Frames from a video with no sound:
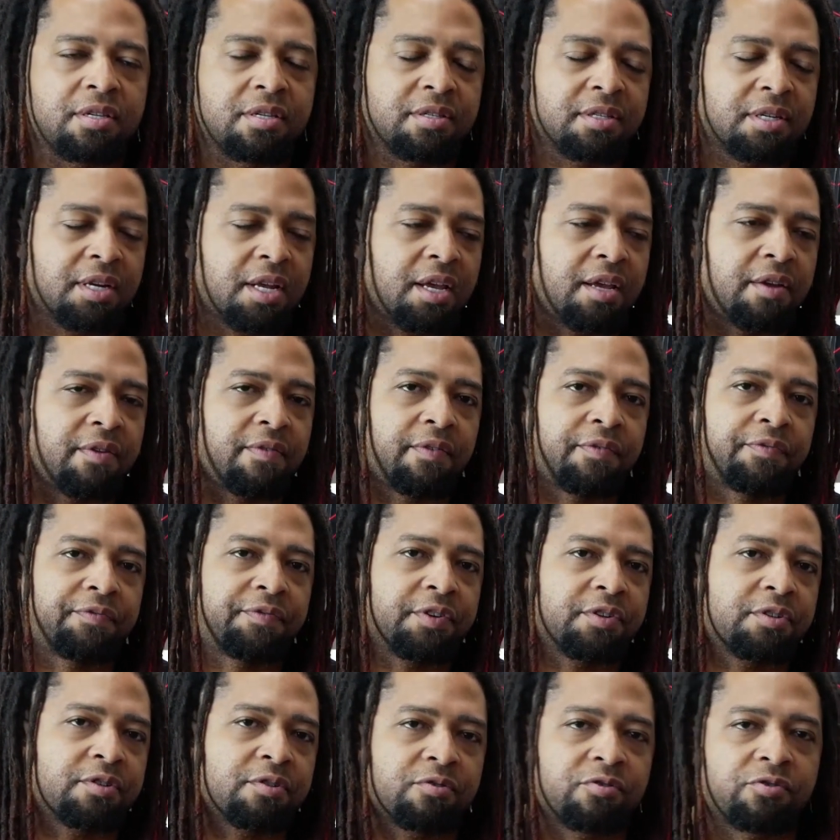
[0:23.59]
8
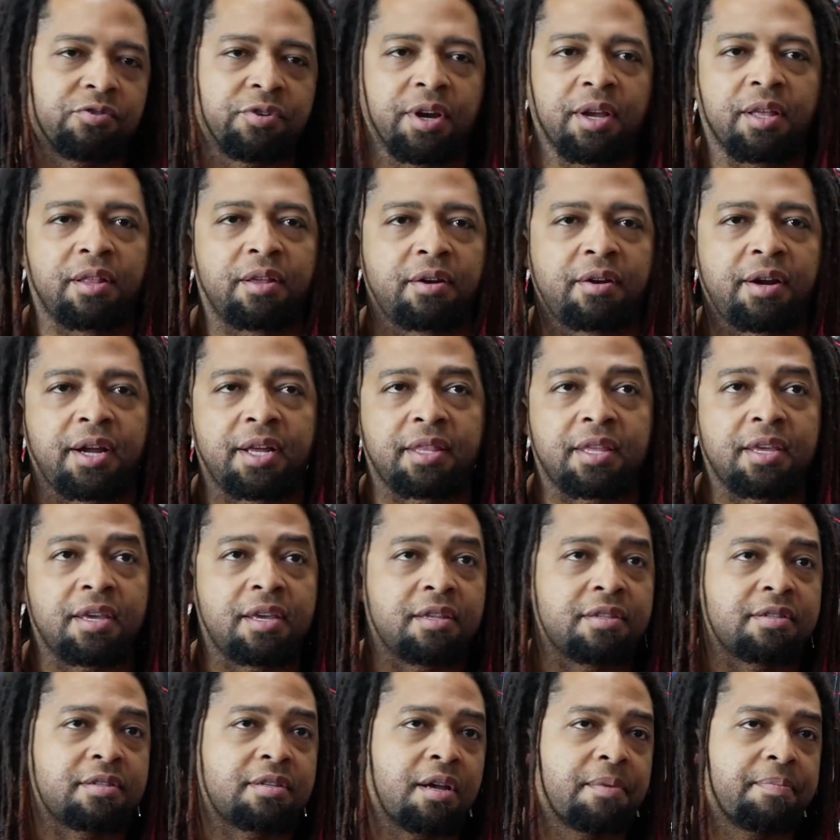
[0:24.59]
official trailer. I think
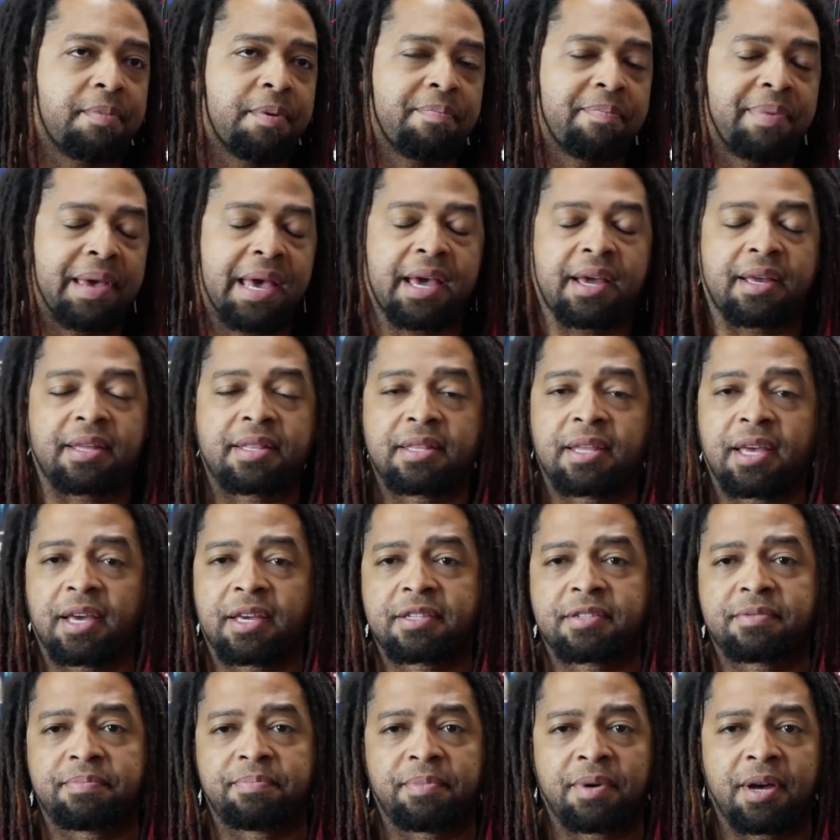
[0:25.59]
it's coming back
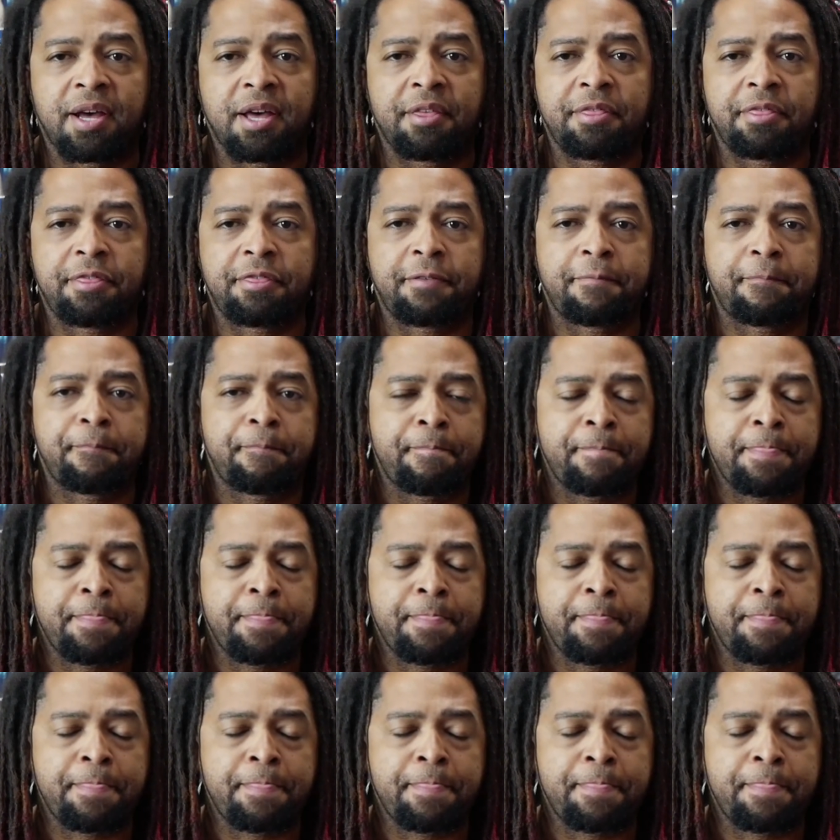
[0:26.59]
next month.